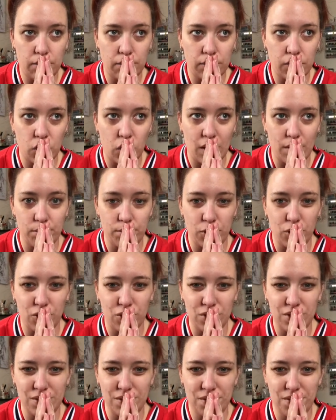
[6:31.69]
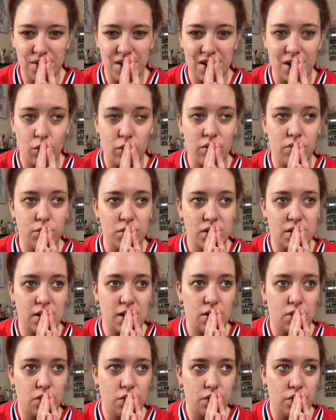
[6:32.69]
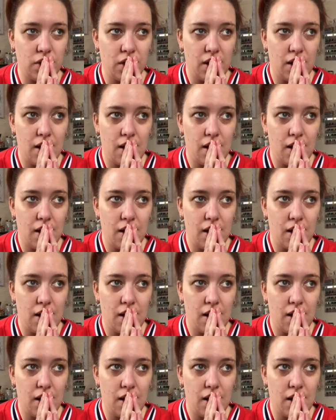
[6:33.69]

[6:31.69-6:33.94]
quite bored and fed up with myself.